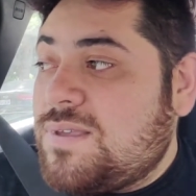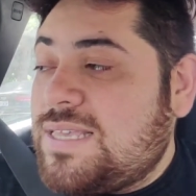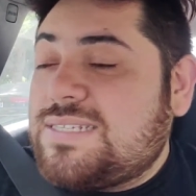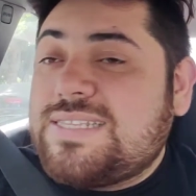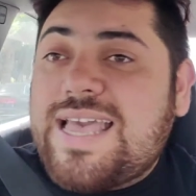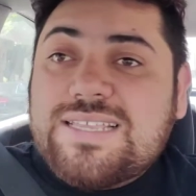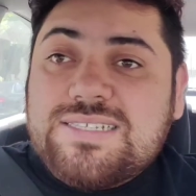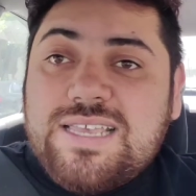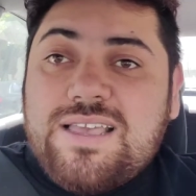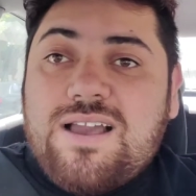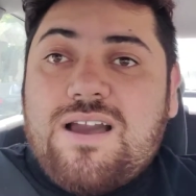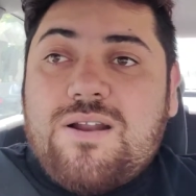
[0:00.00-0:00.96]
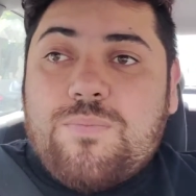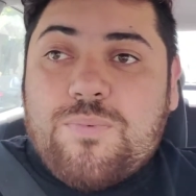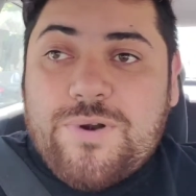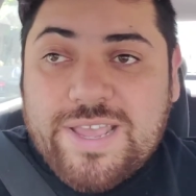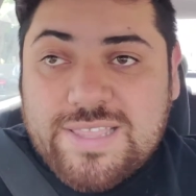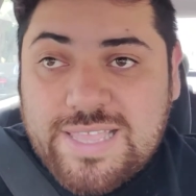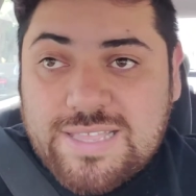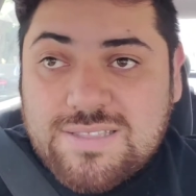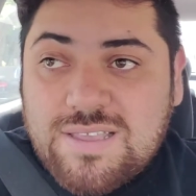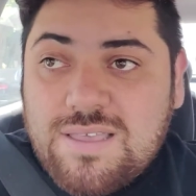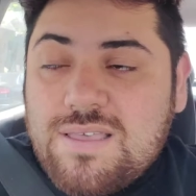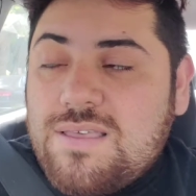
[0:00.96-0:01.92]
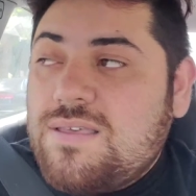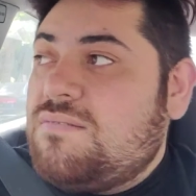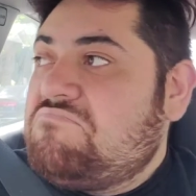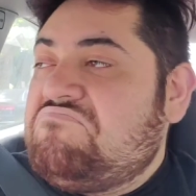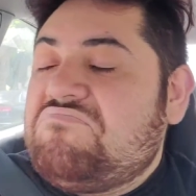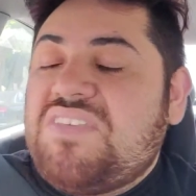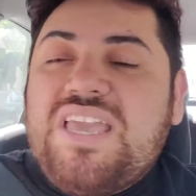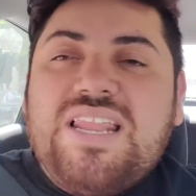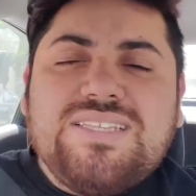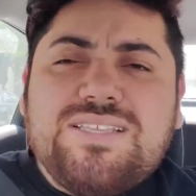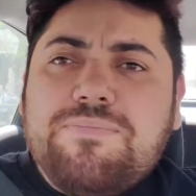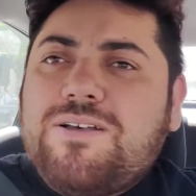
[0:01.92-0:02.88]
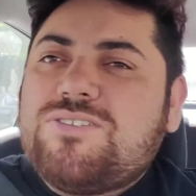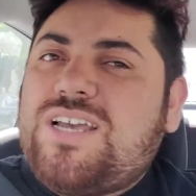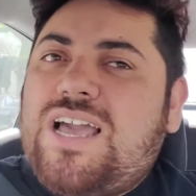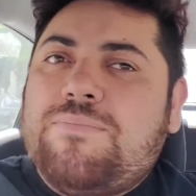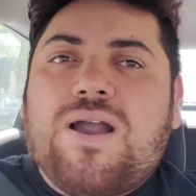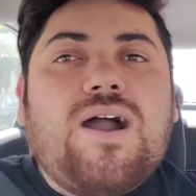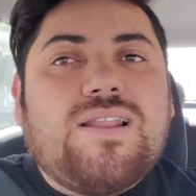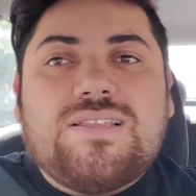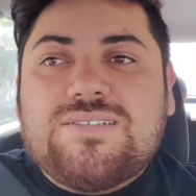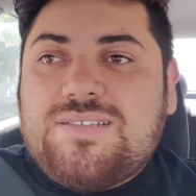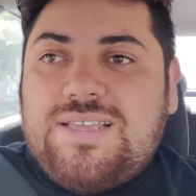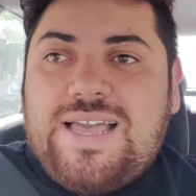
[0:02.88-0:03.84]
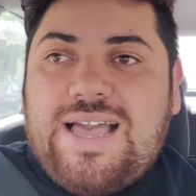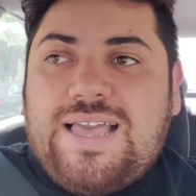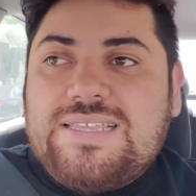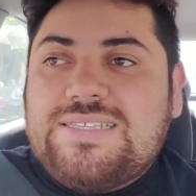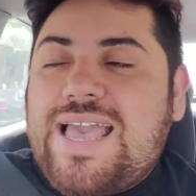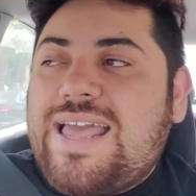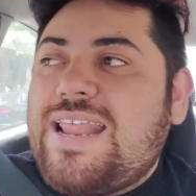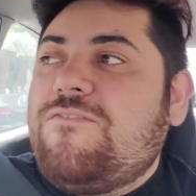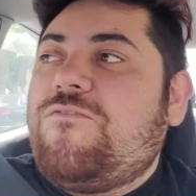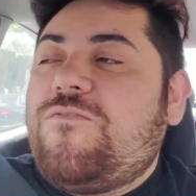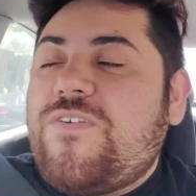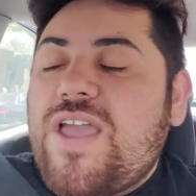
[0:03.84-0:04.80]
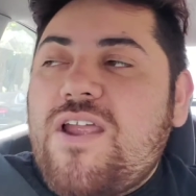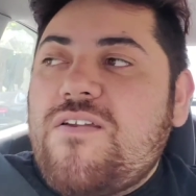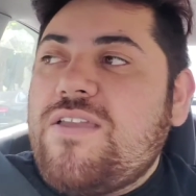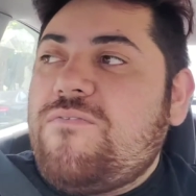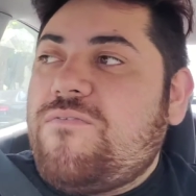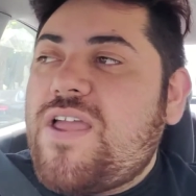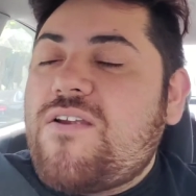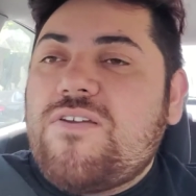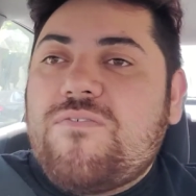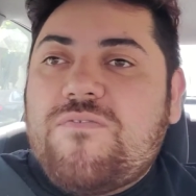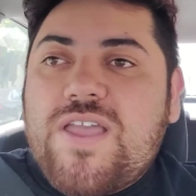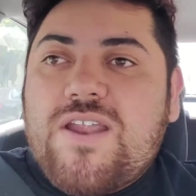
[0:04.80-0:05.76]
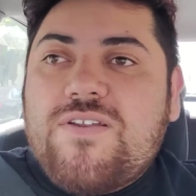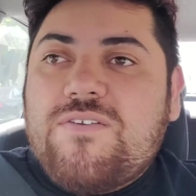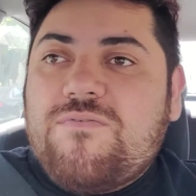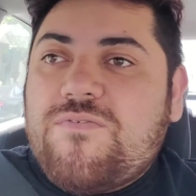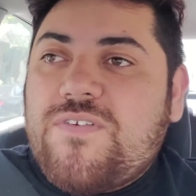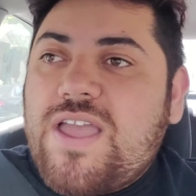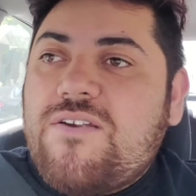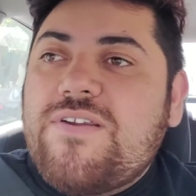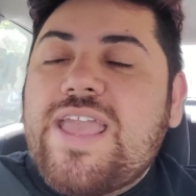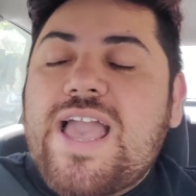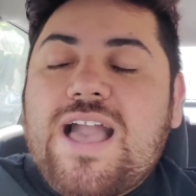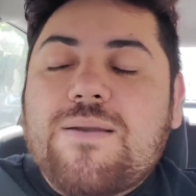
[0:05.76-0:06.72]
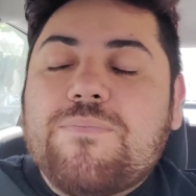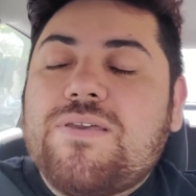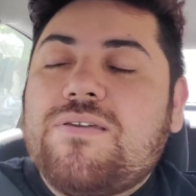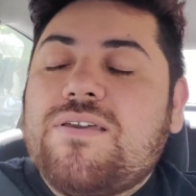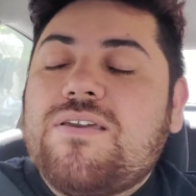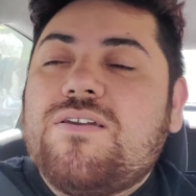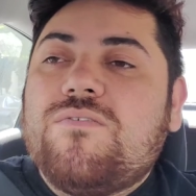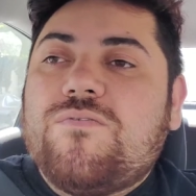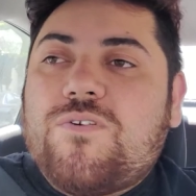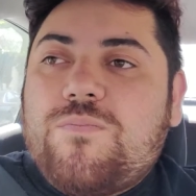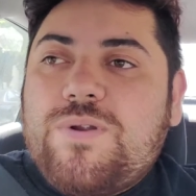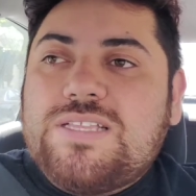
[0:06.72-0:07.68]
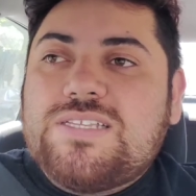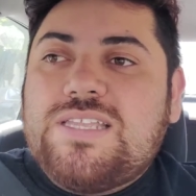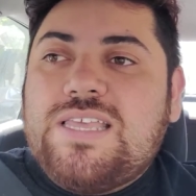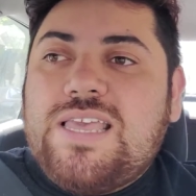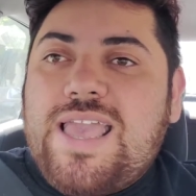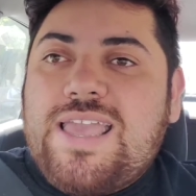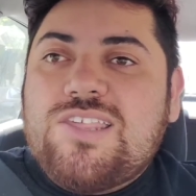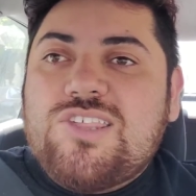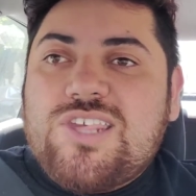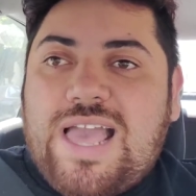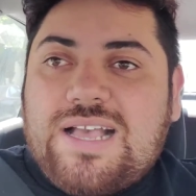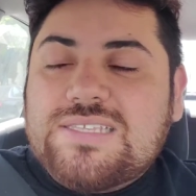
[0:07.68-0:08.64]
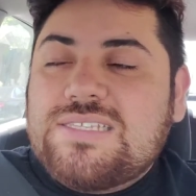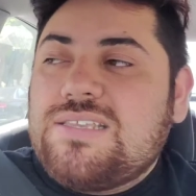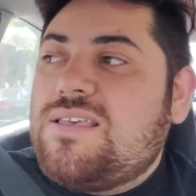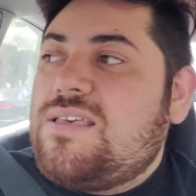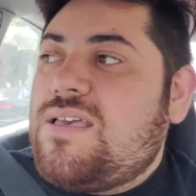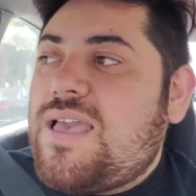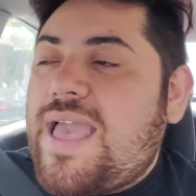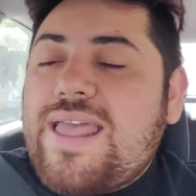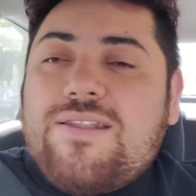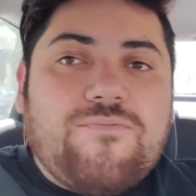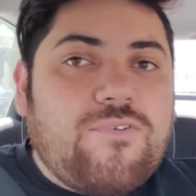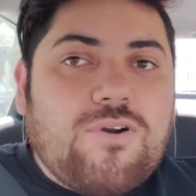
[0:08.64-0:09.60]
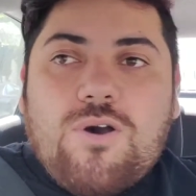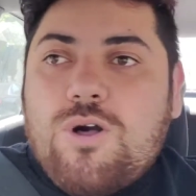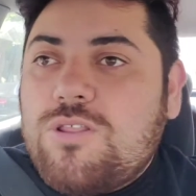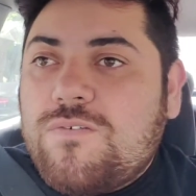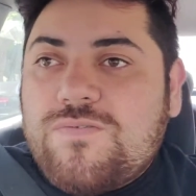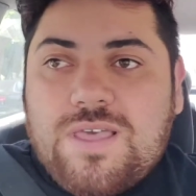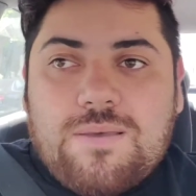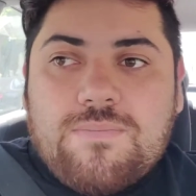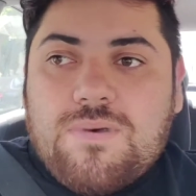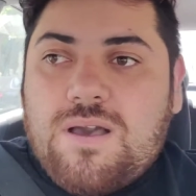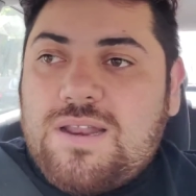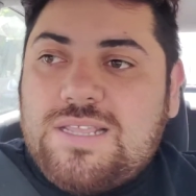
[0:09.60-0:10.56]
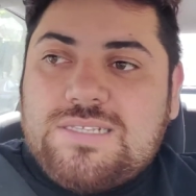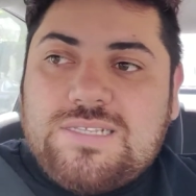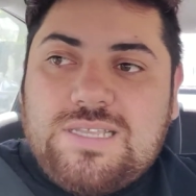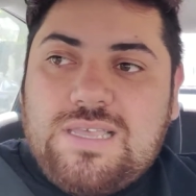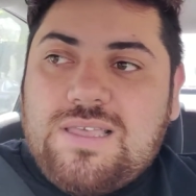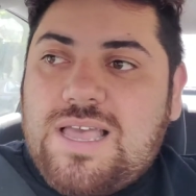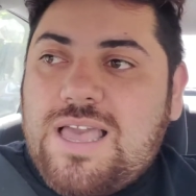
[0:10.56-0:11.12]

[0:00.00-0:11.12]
Stassi are pregnant. It is about time, honestly, guys. And I'm very, very, very, very happy for Brittany and Jax. And for all of them, honestly.